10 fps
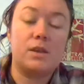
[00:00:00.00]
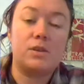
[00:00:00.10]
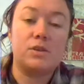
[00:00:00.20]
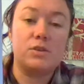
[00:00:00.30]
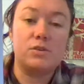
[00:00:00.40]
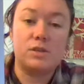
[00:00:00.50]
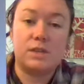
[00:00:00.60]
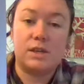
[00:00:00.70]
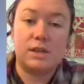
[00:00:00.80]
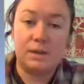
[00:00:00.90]
You're just
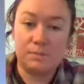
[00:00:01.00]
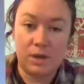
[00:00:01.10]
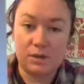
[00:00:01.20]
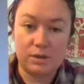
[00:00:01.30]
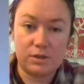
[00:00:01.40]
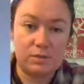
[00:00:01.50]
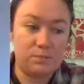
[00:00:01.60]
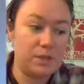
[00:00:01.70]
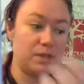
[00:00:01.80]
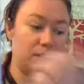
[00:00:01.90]
like, I'm not going to
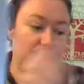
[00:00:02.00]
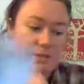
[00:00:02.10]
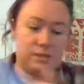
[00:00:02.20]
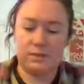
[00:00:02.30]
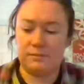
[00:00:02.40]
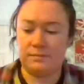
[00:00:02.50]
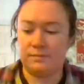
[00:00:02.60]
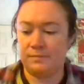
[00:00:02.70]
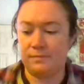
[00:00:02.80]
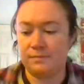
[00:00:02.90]
be this
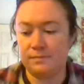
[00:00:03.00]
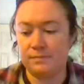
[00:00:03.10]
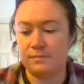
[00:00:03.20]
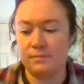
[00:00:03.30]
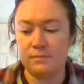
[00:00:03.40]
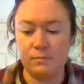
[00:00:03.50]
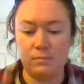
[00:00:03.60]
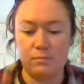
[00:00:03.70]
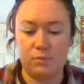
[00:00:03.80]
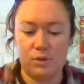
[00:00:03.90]

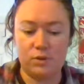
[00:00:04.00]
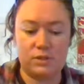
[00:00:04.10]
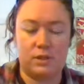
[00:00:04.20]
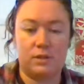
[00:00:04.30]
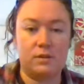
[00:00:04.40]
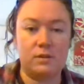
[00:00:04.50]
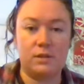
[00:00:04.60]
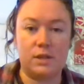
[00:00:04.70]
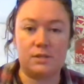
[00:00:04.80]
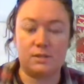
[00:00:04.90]
person
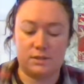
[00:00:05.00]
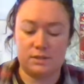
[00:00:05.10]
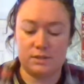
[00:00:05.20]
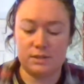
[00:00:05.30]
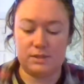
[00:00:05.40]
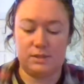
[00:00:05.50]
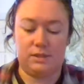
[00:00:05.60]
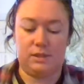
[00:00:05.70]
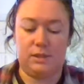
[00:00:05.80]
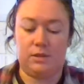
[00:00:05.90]
that is
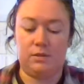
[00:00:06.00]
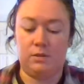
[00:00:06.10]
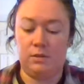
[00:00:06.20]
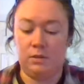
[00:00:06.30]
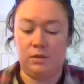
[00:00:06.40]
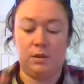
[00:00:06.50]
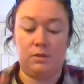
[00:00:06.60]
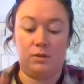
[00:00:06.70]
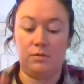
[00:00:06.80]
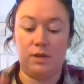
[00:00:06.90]
consistently.
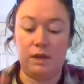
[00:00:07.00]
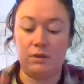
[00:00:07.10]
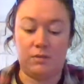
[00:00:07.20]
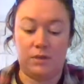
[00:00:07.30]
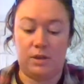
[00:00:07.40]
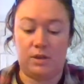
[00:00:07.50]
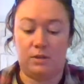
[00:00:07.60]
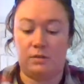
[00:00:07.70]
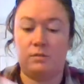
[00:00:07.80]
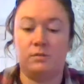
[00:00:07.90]
You're the Hierophant
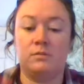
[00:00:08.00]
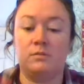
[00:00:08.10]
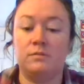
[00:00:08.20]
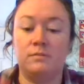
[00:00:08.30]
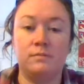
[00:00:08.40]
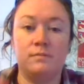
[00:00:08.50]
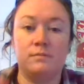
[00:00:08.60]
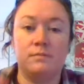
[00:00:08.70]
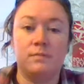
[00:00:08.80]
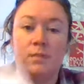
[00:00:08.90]
here.
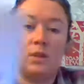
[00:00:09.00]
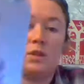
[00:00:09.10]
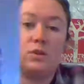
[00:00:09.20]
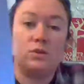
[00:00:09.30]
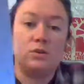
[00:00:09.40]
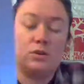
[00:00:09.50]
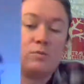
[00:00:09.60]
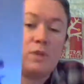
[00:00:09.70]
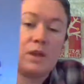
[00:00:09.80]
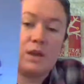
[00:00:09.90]
You
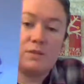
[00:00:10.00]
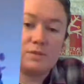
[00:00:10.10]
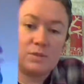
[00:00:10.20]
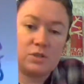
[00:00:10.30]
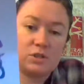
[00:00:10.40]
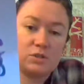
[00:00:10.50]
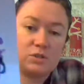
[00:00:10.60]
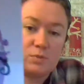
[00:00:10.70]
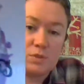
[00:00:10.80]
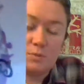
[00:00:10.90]
may have some
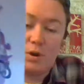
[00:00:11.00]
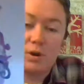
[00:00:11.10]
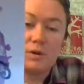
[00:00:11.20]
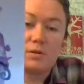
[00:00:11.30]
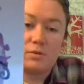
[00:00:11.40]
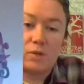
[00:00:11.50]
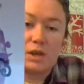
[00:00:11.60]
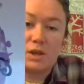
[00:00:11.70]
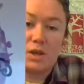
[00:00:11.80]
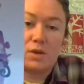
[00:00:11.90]
issues with a partner
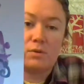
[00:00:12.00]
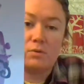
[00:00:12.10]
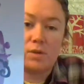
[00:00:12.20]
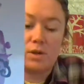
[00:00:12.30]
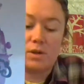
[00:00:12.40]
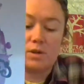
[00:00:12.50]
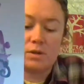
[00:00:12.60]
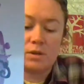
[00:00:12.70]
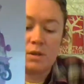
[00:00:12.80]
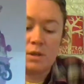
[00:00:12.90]
right now where